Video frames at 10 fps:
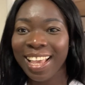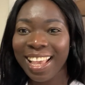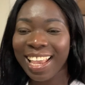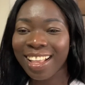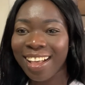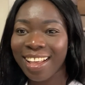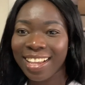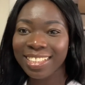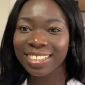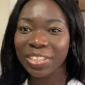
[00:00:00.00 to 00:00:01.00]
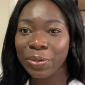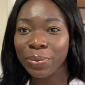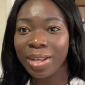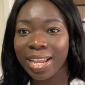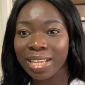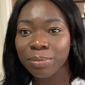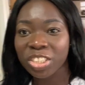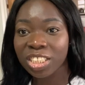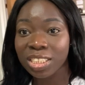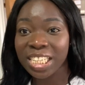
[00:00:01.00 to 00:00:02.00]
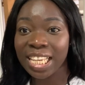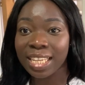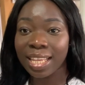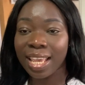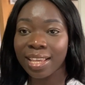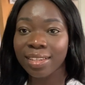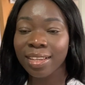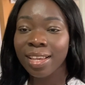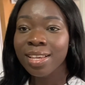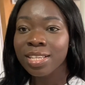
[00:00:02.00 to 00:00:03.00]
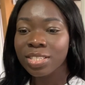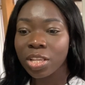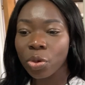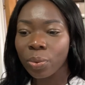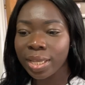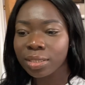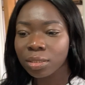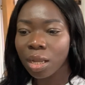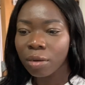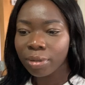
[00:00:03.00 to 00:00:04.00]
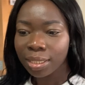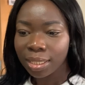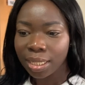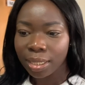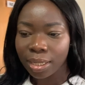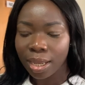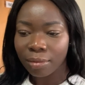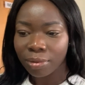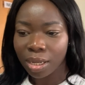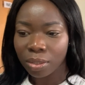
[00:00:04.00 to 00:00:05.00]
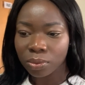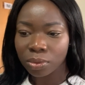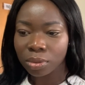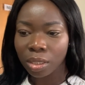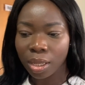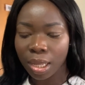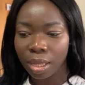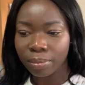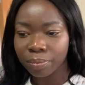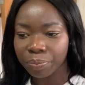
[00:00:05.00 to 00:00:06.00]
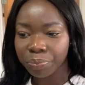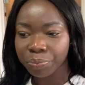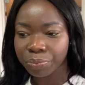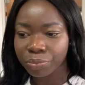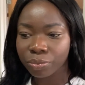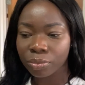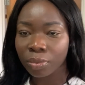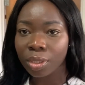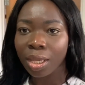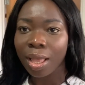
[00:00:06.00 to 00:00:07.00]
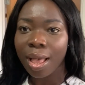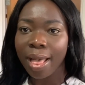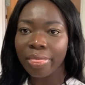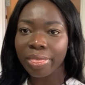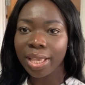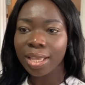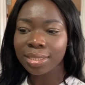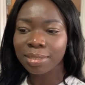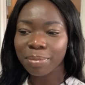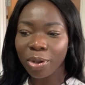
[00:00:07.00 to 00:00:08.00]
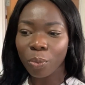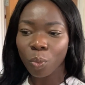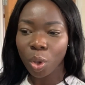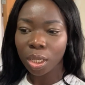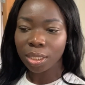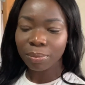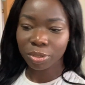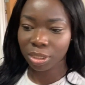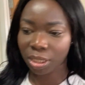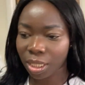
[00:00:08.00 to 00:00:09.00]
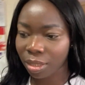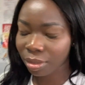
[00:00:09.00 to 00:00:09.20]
Hey guys, so I am just checking in. So it's currently around, I think it's about 1:15